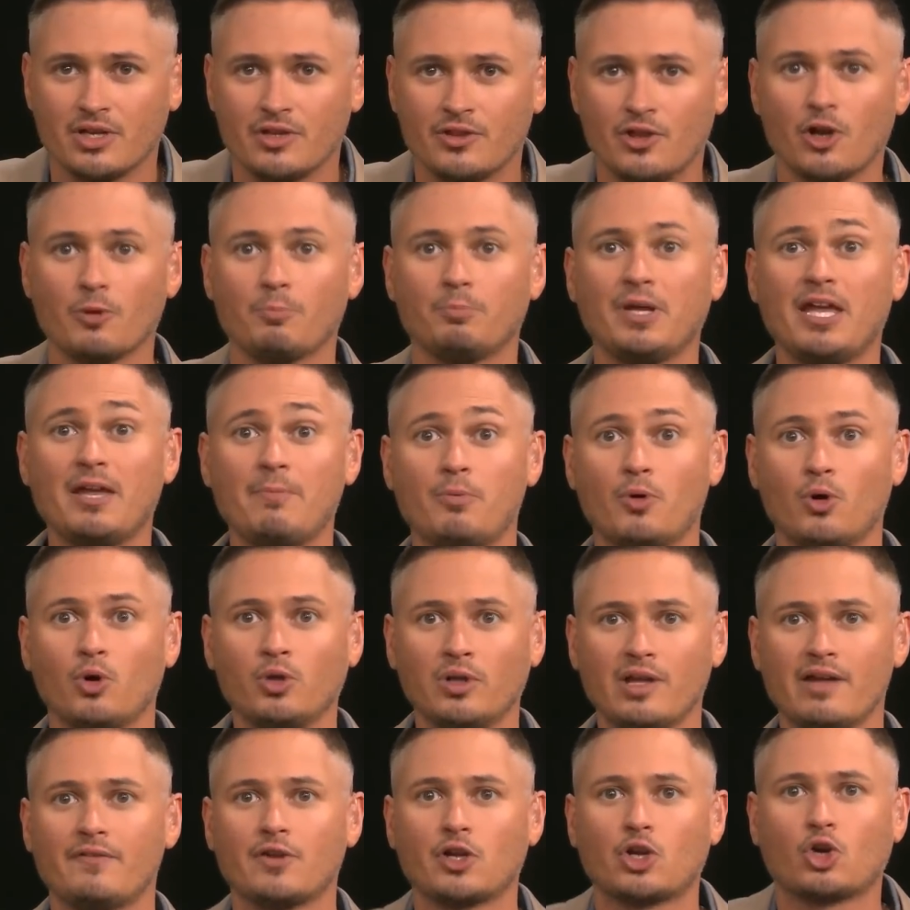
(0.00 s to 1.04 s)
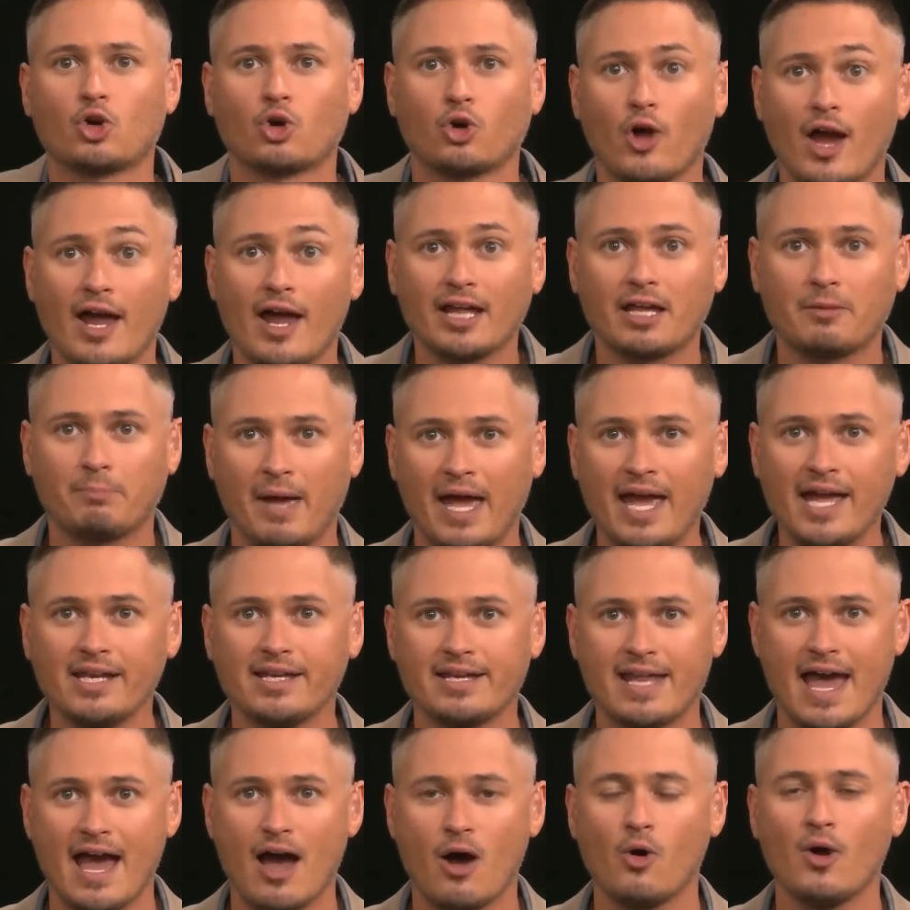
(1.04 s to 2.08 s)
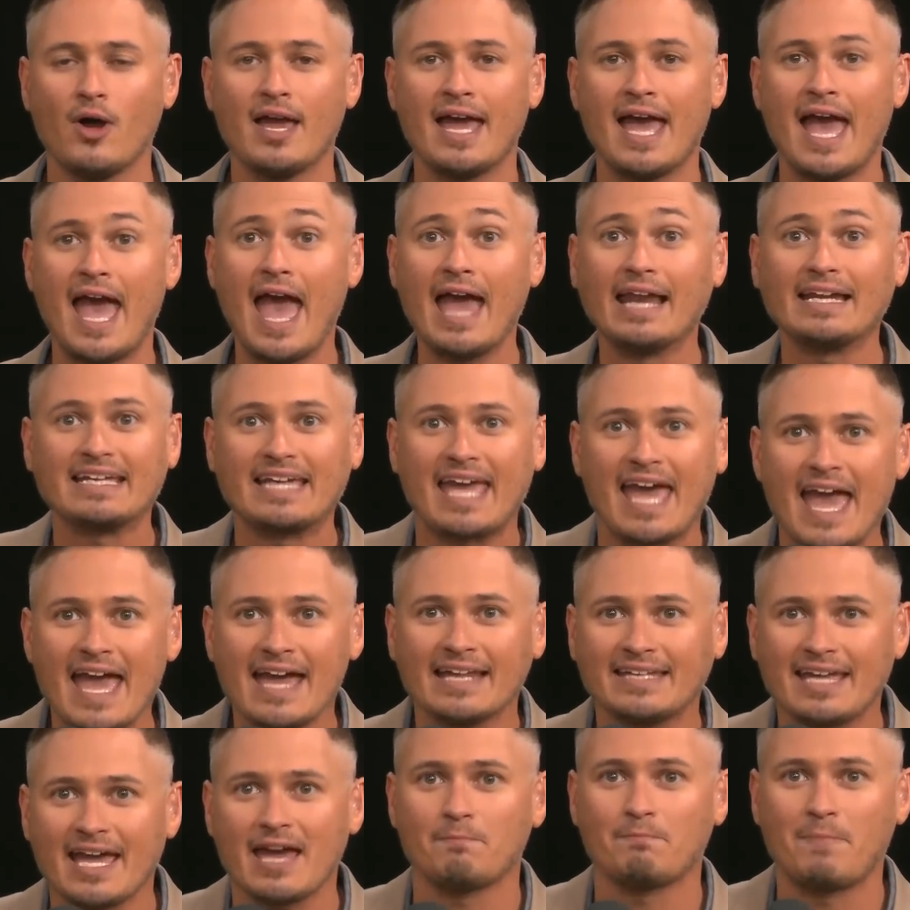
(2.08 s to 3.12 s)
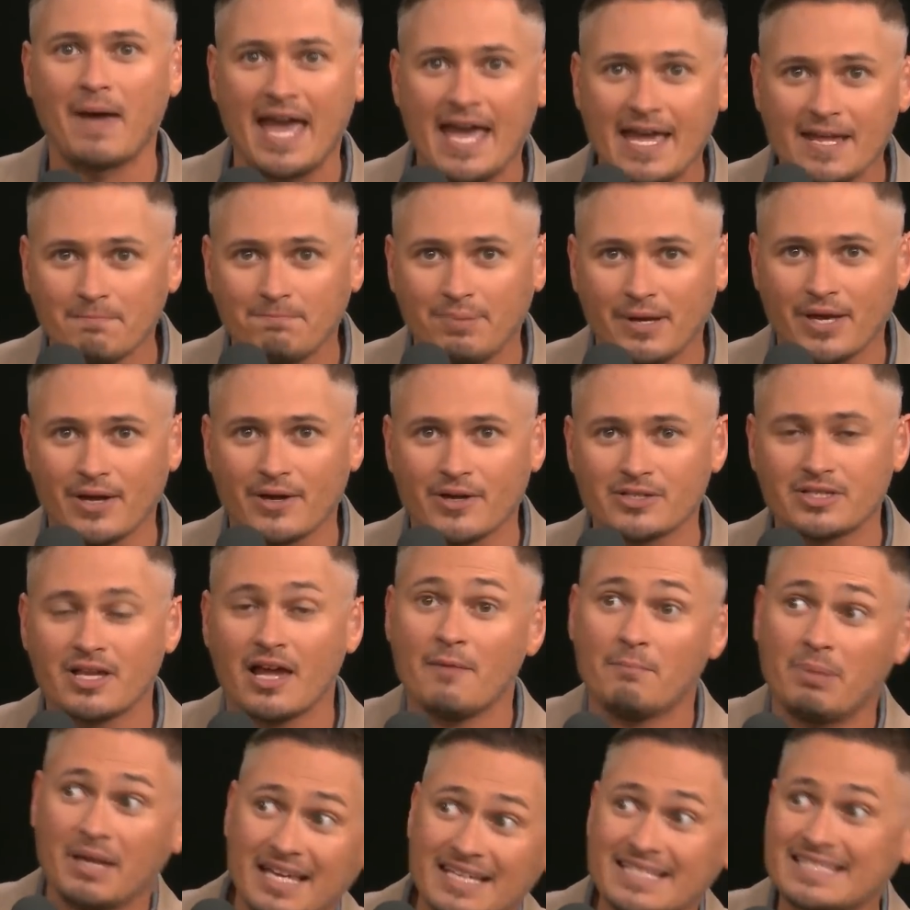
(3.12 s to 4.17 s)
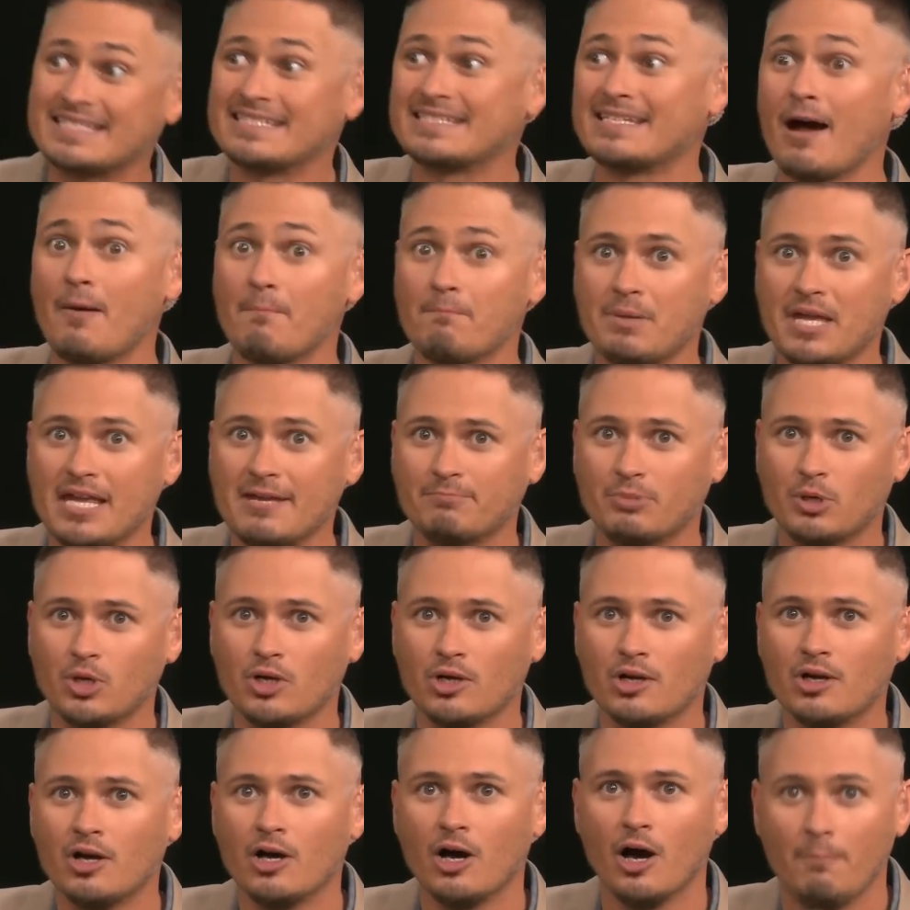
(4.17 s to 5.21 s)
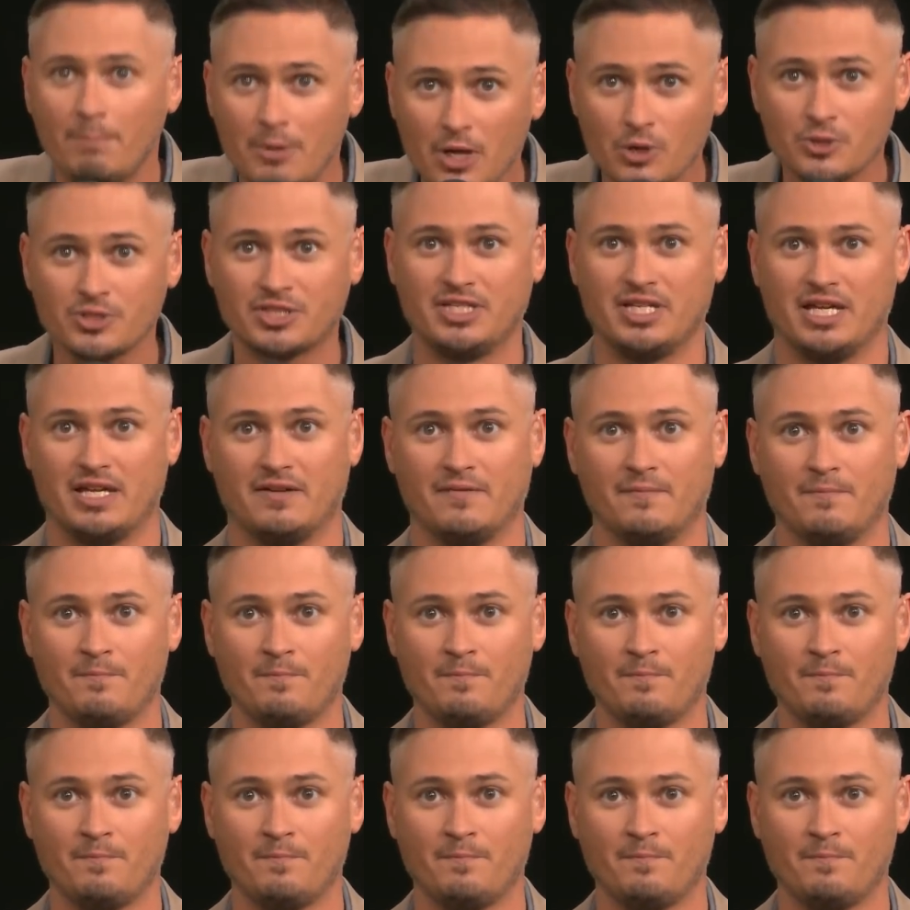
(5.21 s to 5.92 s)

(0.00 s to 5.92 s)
There are people who live in chronic pain now and can't get pain pills because some people abused it.